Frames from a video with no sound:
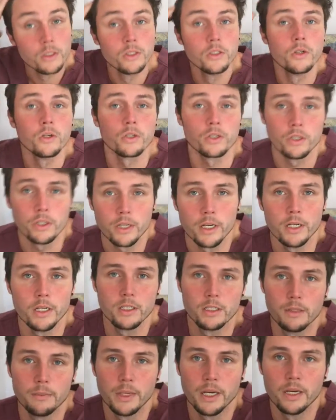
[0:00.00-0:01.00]
talk to you
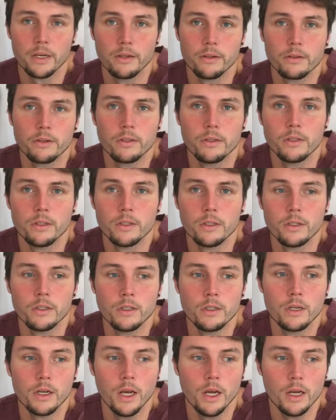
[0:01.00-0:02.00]
guys about
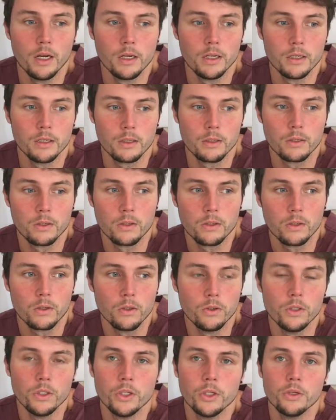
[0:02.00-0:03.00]

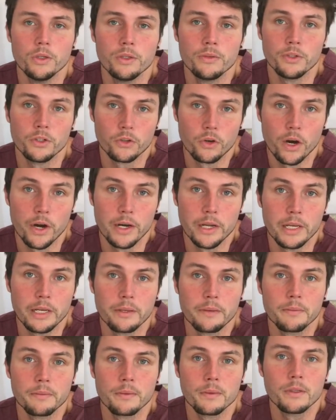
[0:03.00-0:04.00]
good shoes for training,
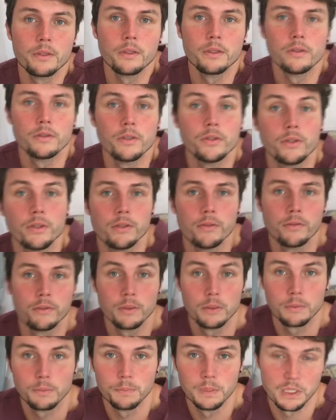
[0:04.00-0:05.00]

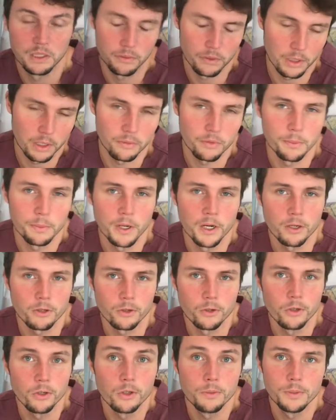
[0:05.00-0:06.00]
specifically for
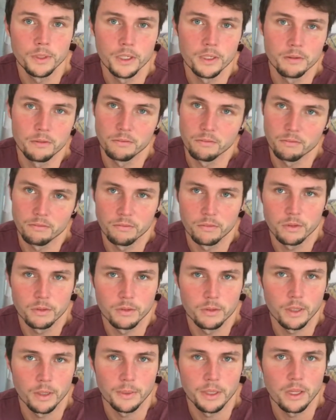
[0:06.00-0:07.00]
parkour, but
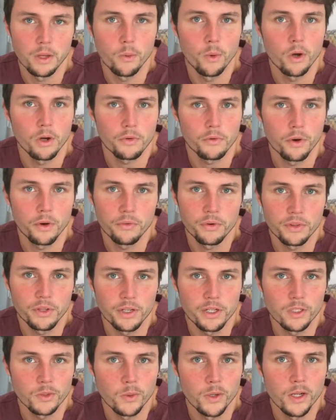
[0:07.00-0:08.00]
I mean they work for
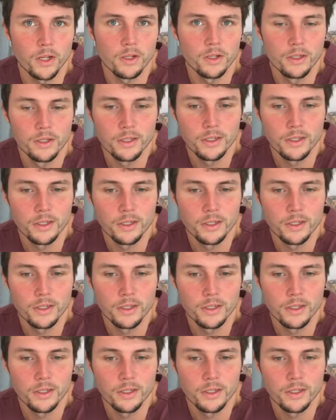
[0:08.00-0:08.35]
everything as well.